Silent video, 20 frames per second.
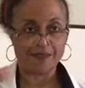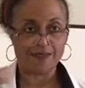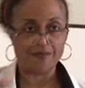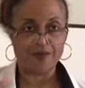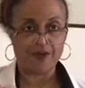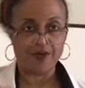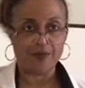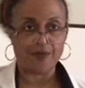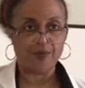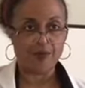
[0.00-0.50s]

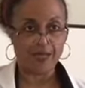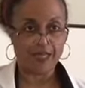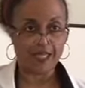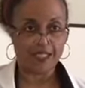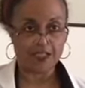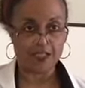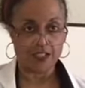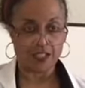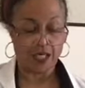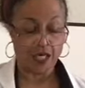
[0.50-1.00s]
vertebrae
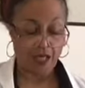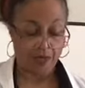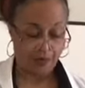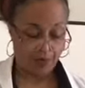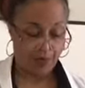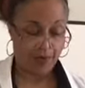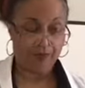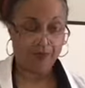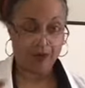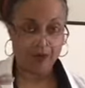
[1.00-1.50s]
to the
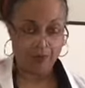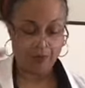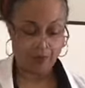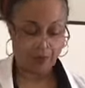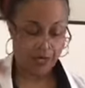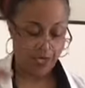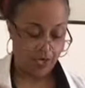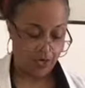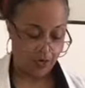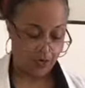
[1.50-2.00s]
lumbar
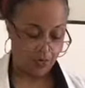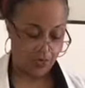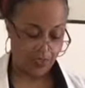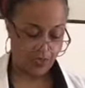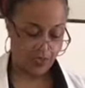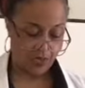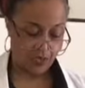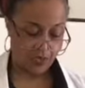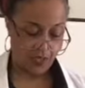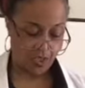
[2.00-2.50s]
vertebrae. Know what
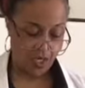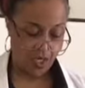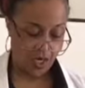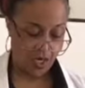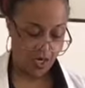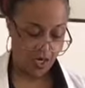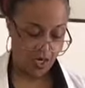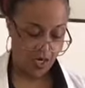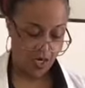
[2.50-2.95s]
those are.